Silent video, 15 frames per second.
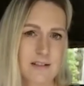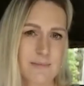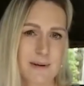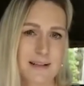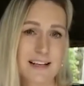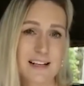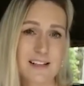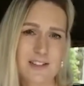
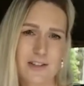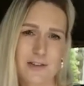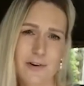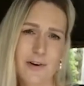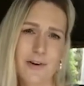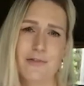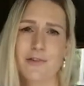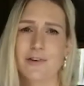my ducks in a
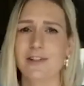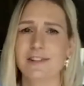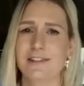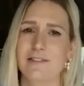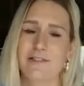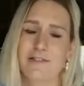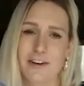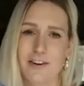row first
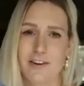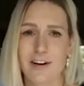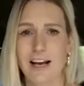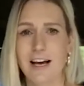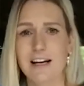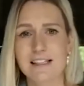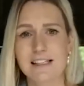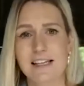and figure it
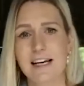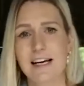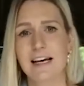out.